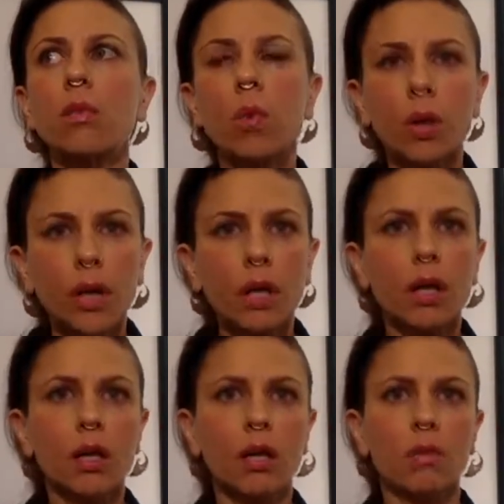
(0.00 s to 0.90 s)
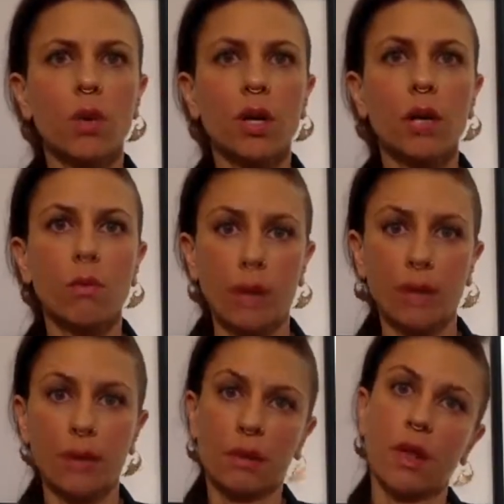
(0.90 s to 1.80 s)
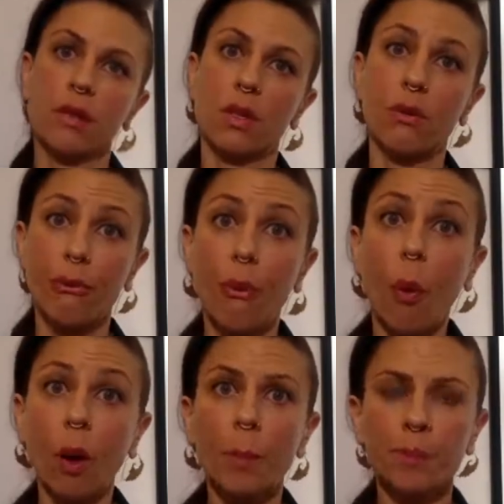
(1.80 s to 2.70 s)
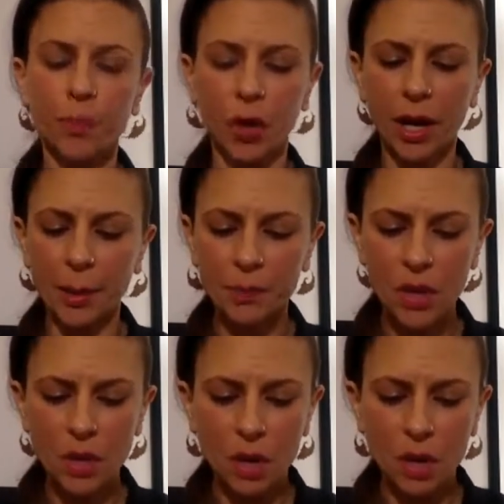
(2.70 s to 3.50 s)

working on and working with in lesson 4. Okay.